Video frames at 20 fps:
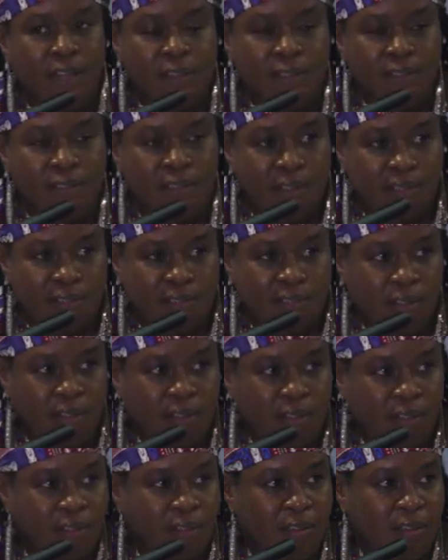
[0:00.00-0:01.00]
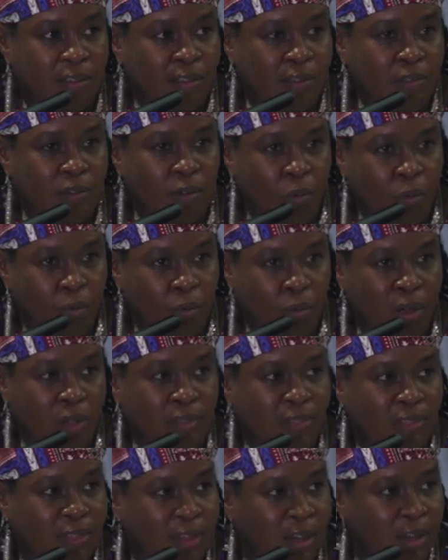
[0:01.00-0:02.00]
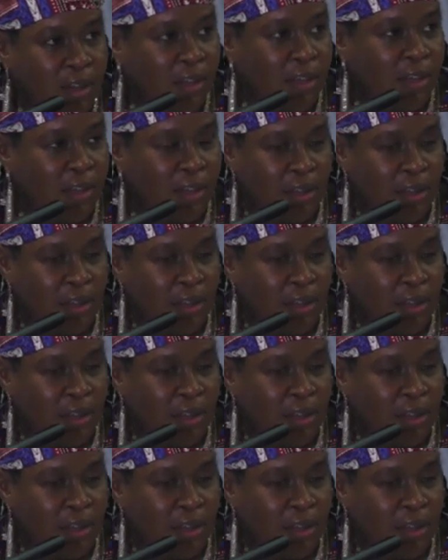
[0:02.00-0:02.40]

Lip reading: and it's not one that,